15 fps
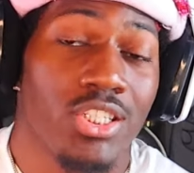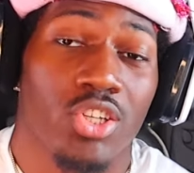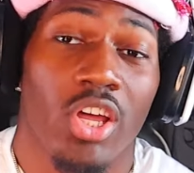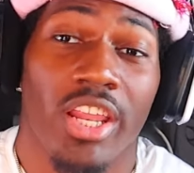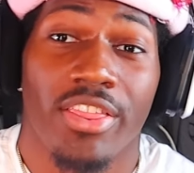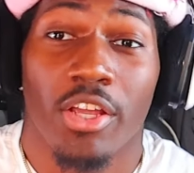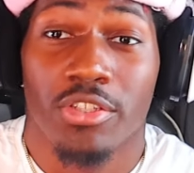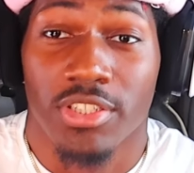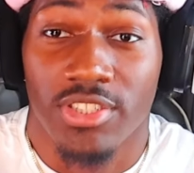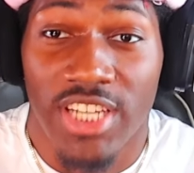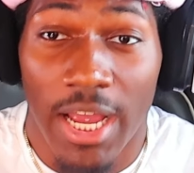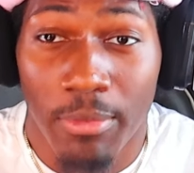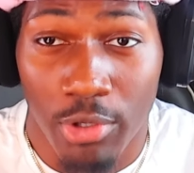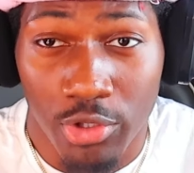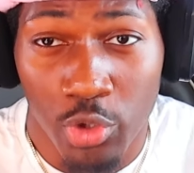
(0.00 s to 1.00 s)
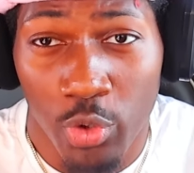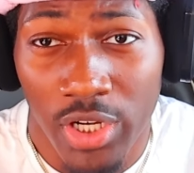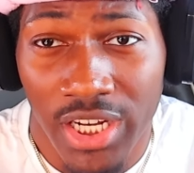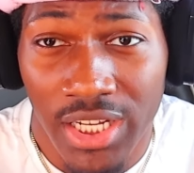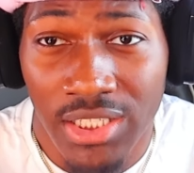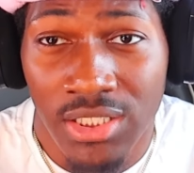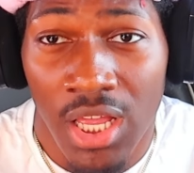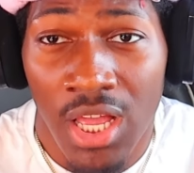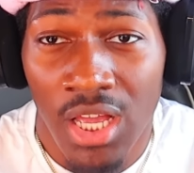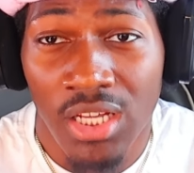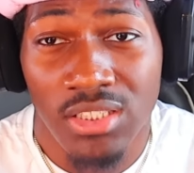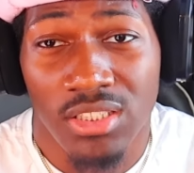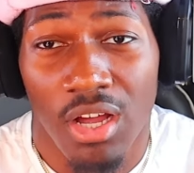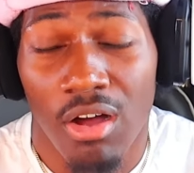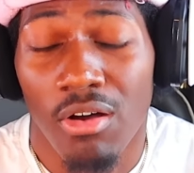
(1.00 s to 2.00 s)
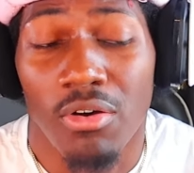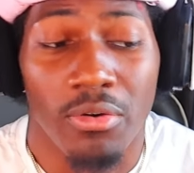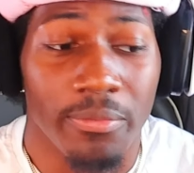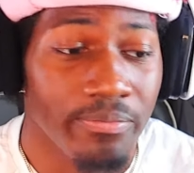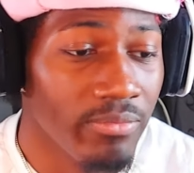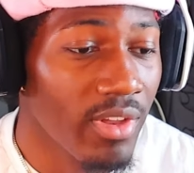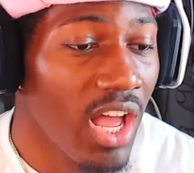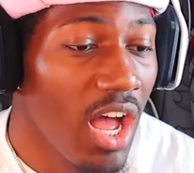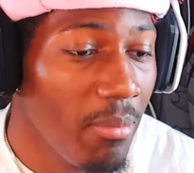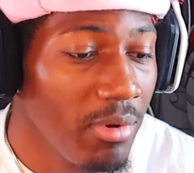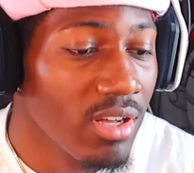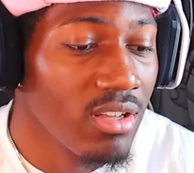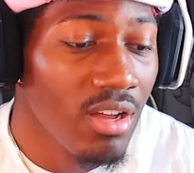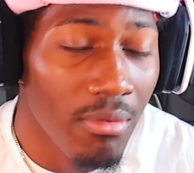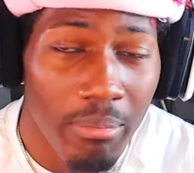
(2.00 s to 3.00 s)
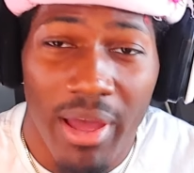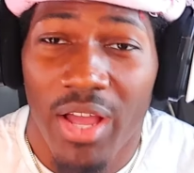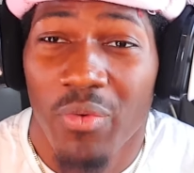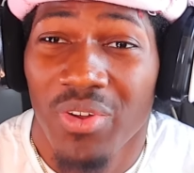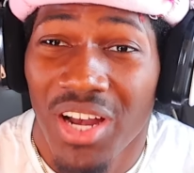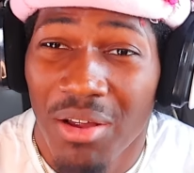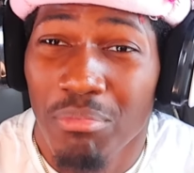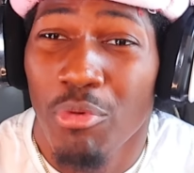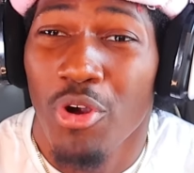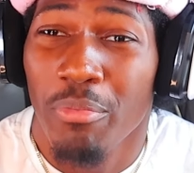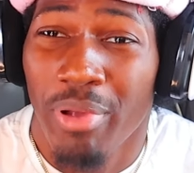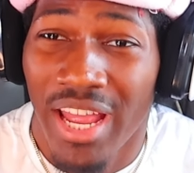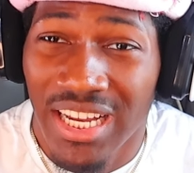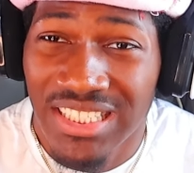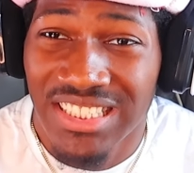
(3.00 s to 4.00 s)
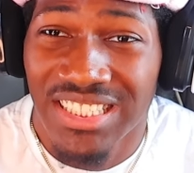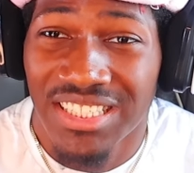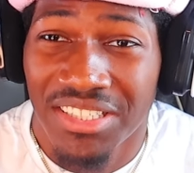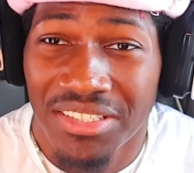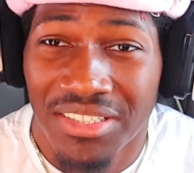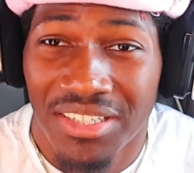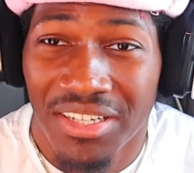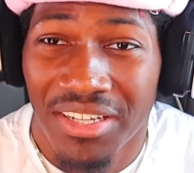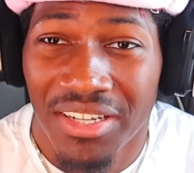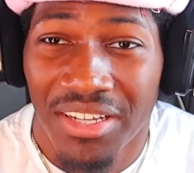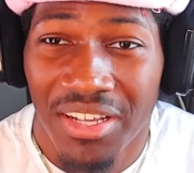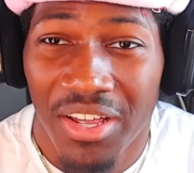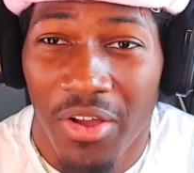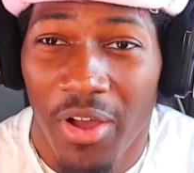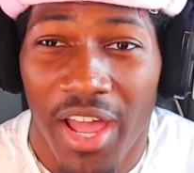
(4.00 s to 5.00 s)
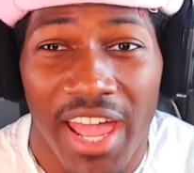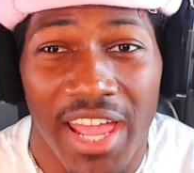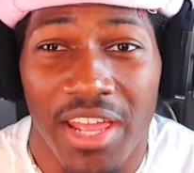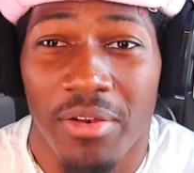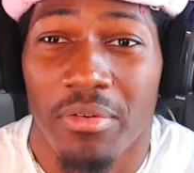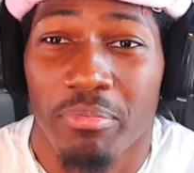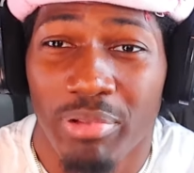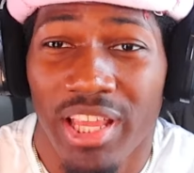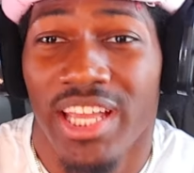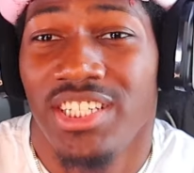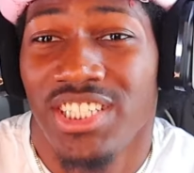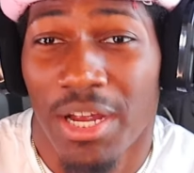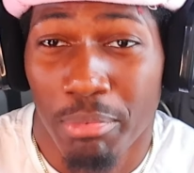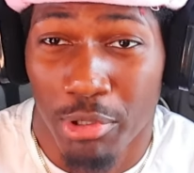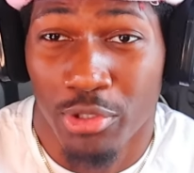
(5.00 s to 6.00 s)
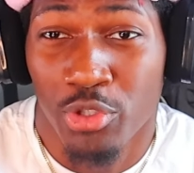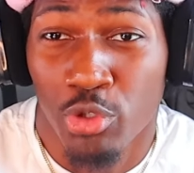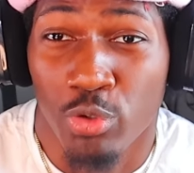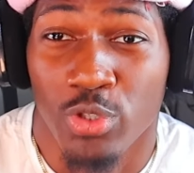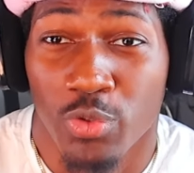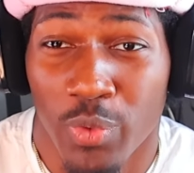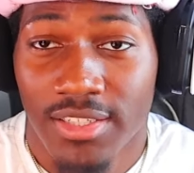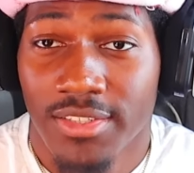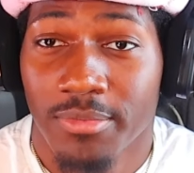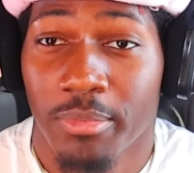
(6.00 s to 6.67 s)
that there's a chapter 2 to this, so I'm gonna come back when I'm more patient and play chapter 2 as well.